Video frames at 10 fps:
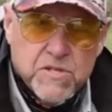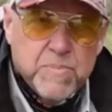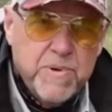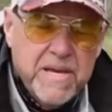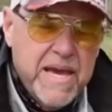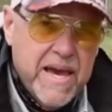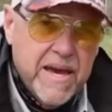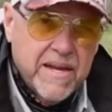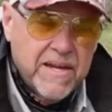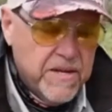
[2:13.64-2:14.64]
first
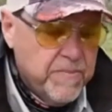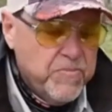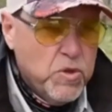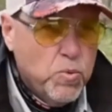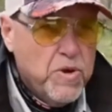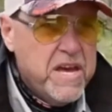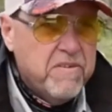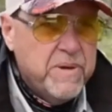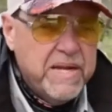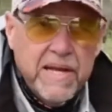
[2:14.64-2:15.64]
began, we
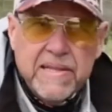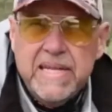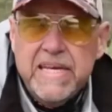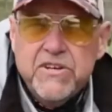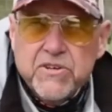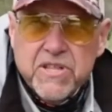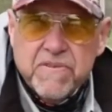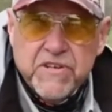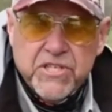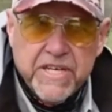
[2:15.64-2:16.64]
have been a leader in
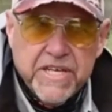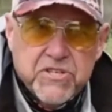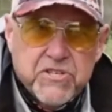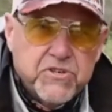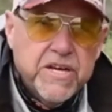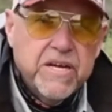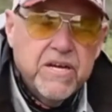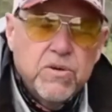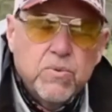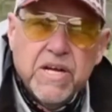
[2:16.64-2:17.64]
the fishing industry
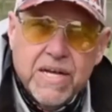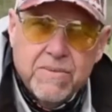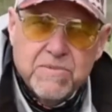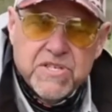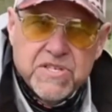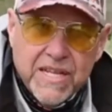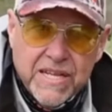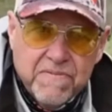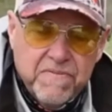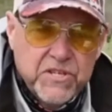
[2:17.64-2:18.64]
when it comes to
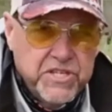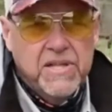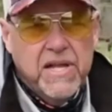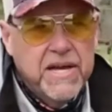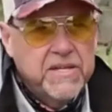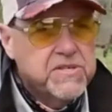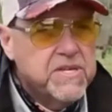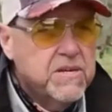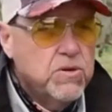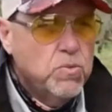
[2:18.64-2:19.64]
selling fishing
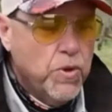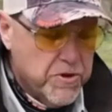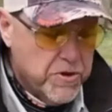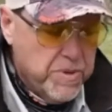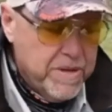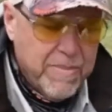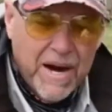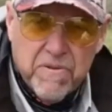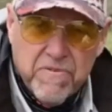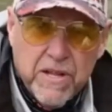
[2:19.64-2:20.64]
lines, whether it be
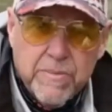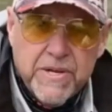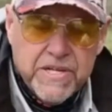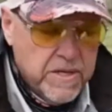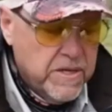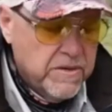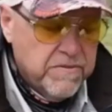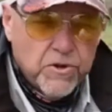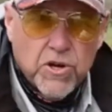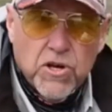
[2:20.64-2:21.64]
monofilament,
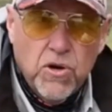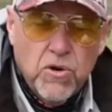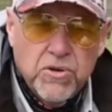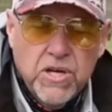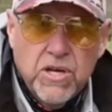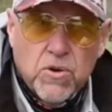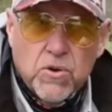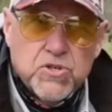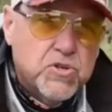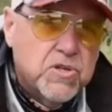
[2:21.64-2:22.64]
Fluorocoat,
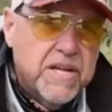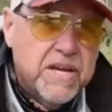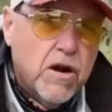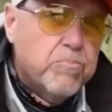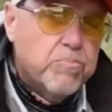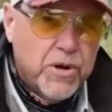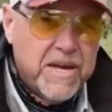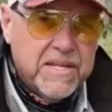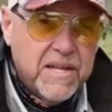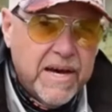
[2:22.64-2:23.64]
or certainly our
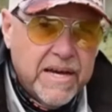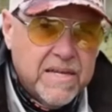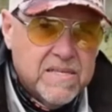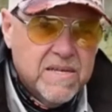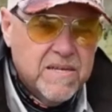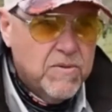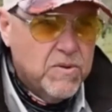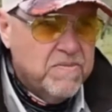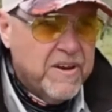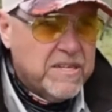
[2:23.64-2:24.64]
braided lines.
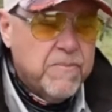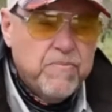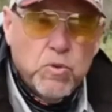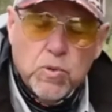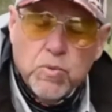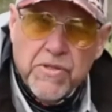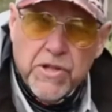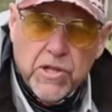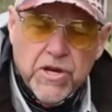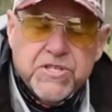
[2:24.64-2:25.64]
In fact, we're one
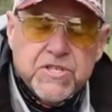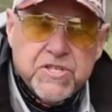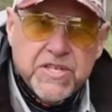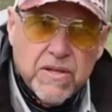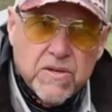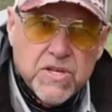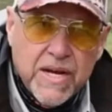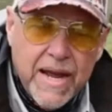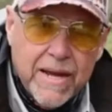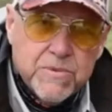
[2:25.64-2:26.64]
of the largest sellers
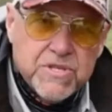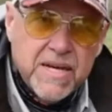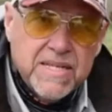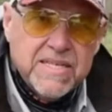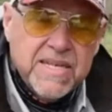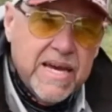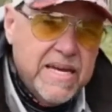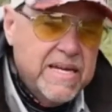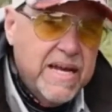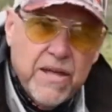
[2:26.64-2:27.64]
on Amazon
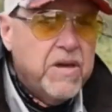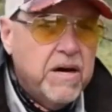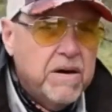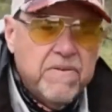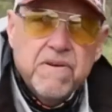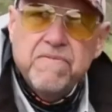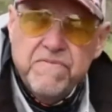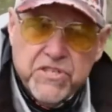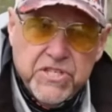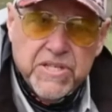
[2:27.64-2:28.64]
today of
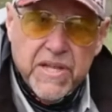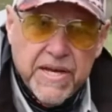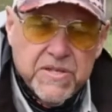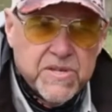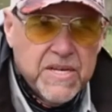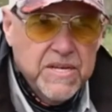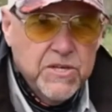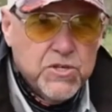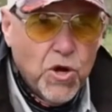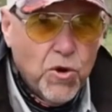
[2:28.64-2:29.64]
fishing lines.
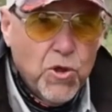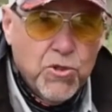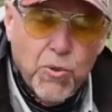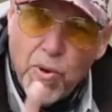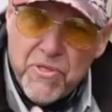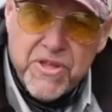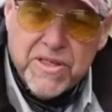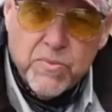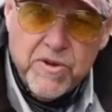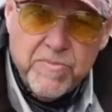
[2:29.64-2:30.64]
So the one
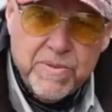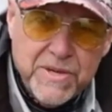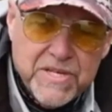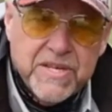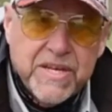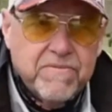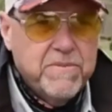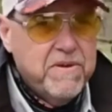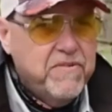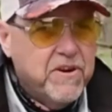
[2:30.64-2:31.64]
thing that we've been missing
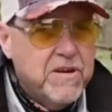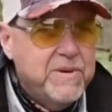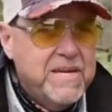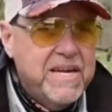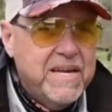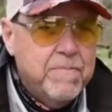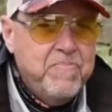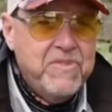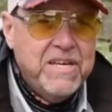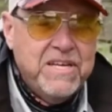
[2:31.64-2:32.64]
from the very beginning
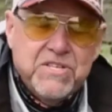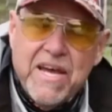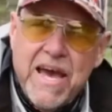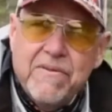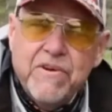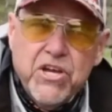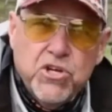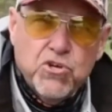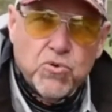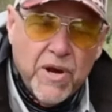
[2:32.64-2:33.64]
is to have a
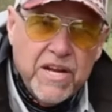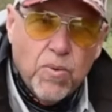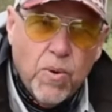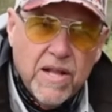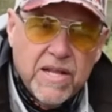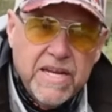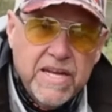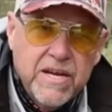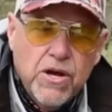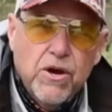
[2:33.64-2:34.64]
great
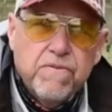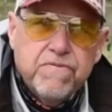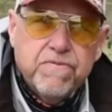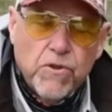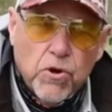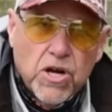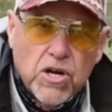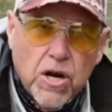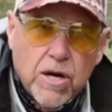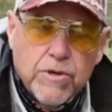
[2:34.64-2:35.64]
quality
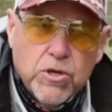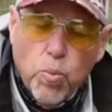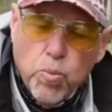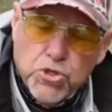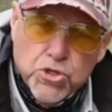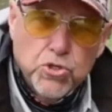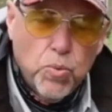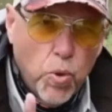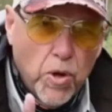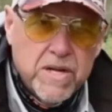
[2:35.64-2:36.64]
fluorocarbon,
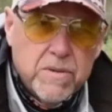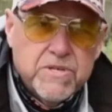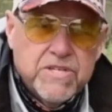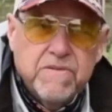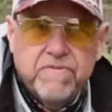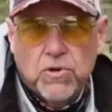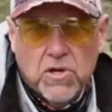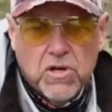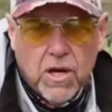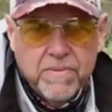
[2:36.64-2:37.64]
true 100%
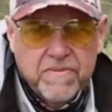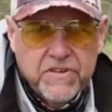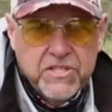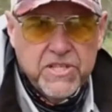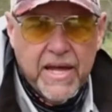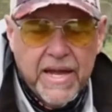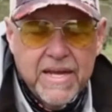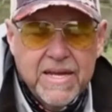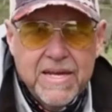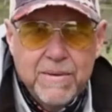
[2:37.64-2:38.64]
fluorocarbon fishing
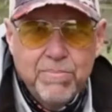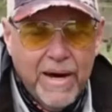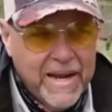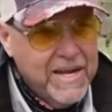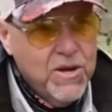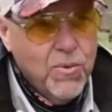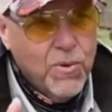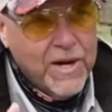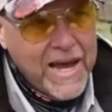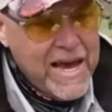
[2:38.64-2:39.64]
line. But
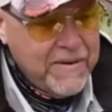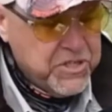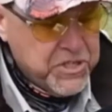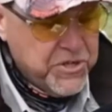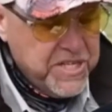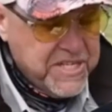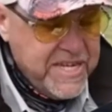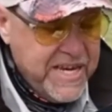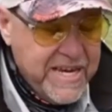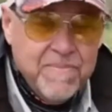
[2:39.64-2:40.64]
what I have to show you
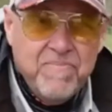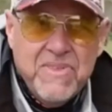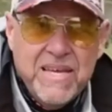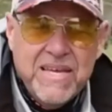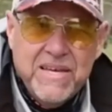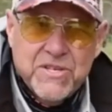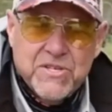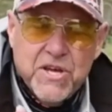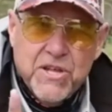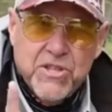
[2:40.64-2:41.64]
today
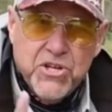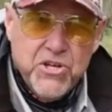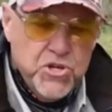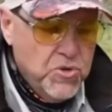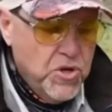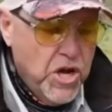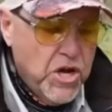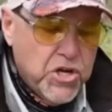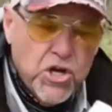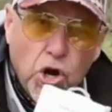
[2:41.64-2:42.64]
is the new
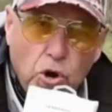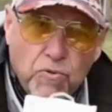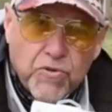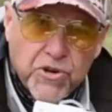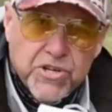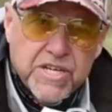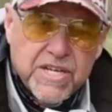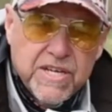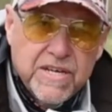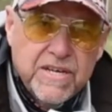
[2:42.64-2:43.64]
Covert